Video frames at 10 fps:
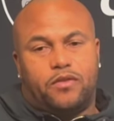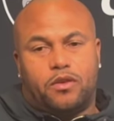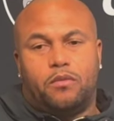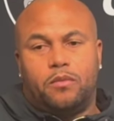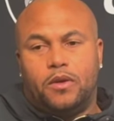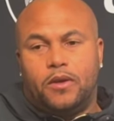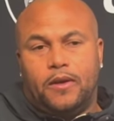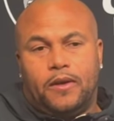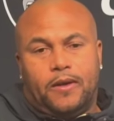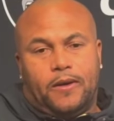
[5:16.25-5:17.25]
So
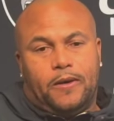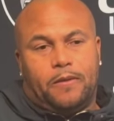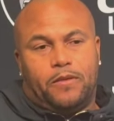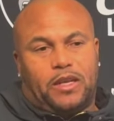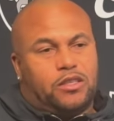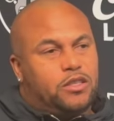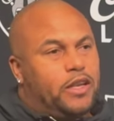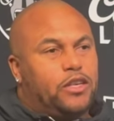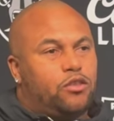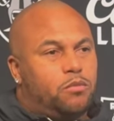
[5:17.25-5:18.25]
that's just the
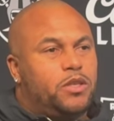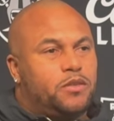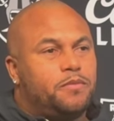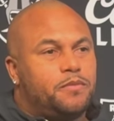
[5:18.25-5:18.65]
nature of the beast.